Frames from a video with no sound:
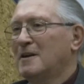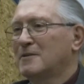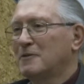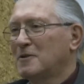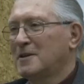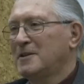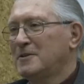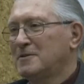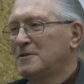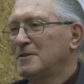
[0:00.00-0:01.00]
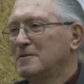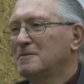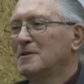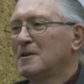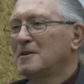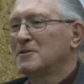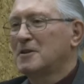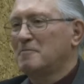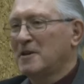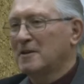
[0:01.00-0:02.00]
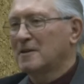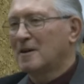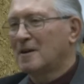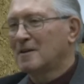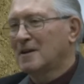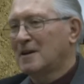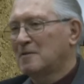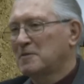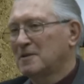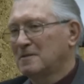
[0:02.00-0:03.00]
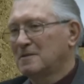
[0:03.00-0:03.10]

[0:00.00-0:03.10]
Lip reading: everyone of you do, to make it all happen.